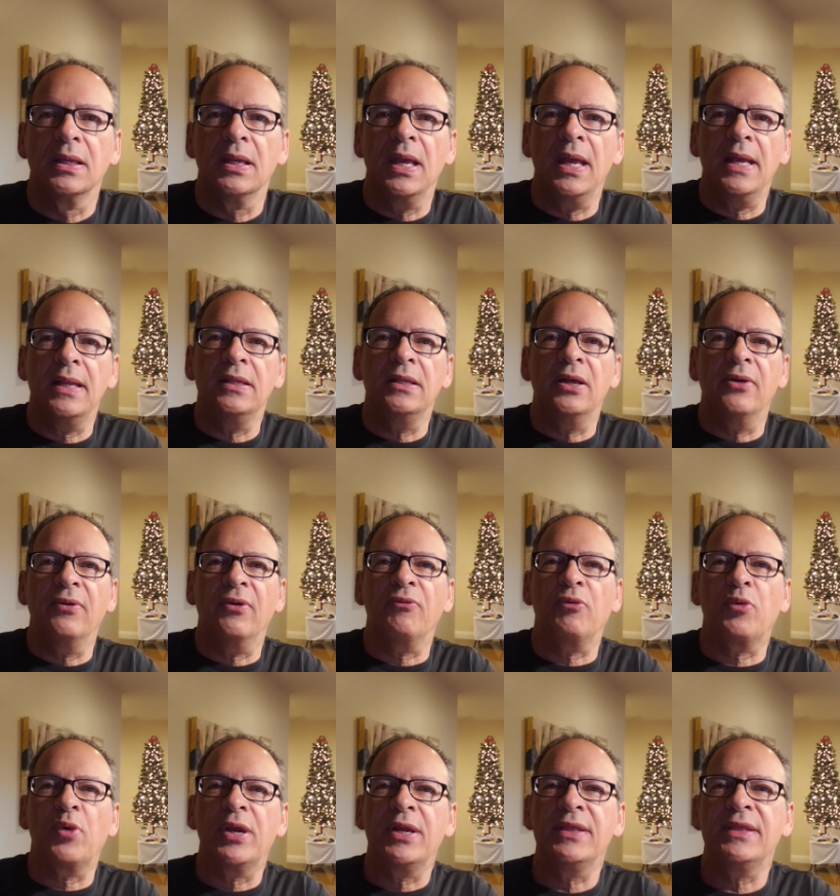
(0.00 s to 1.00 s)
Hello
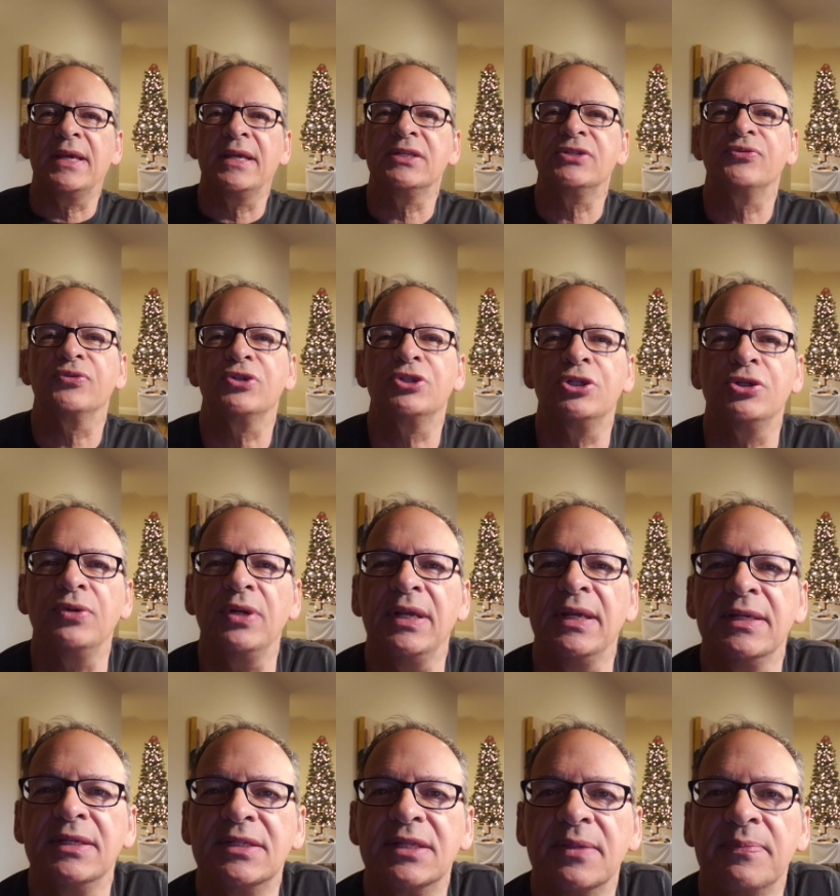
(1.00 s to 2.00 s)
everyone, and thanks for
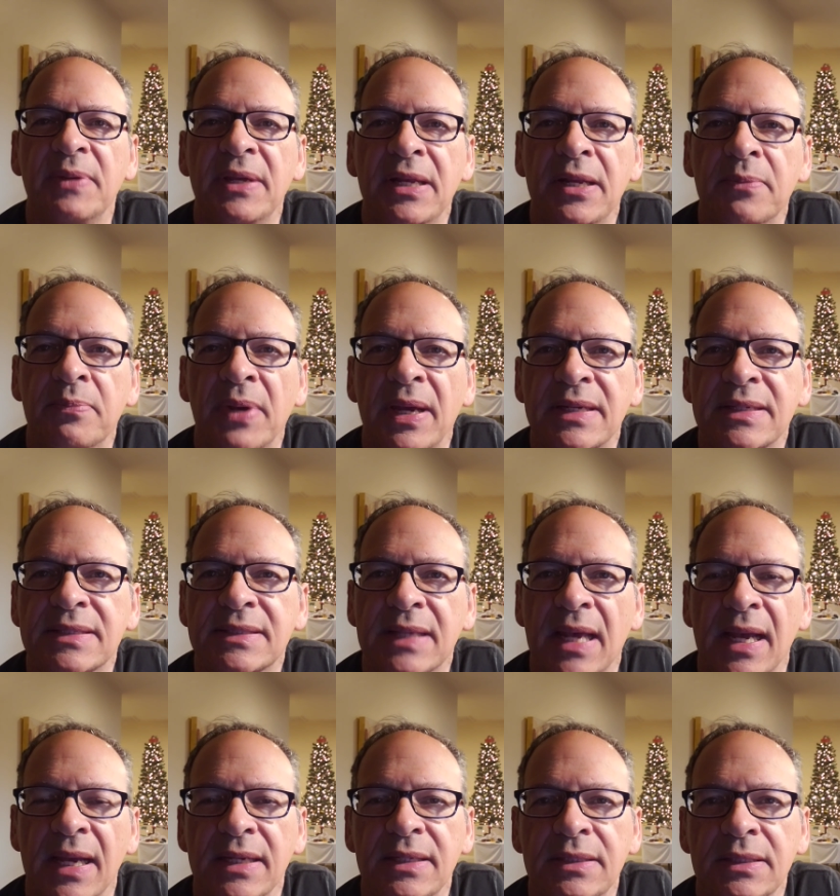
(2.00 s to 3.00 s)
tuning into the Medium by
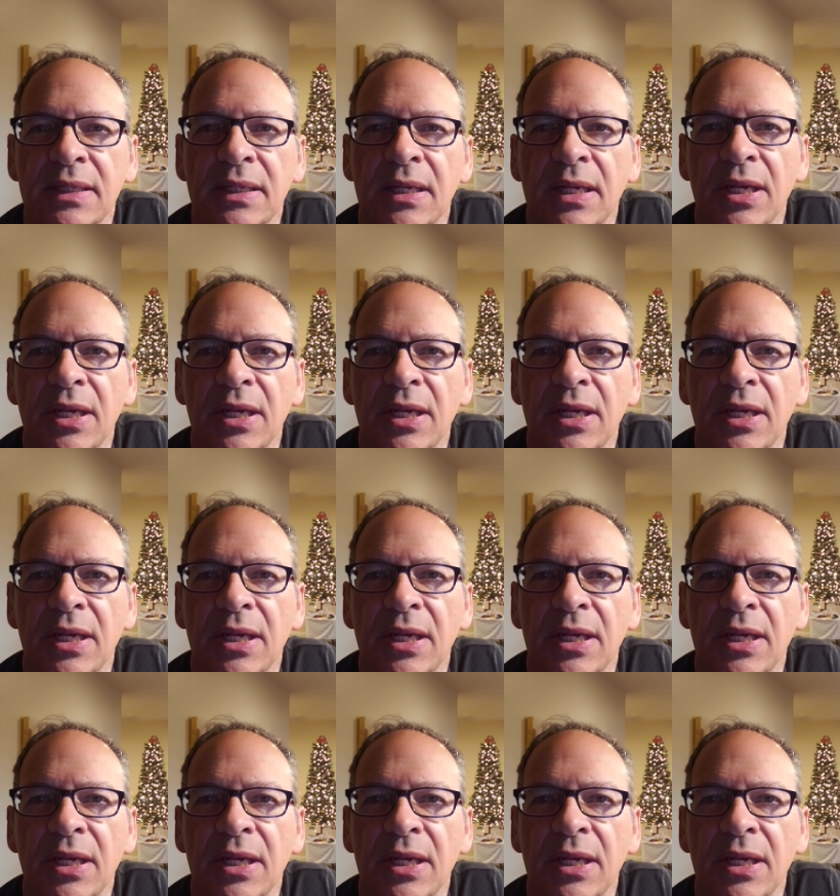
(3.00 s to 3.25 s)
Design.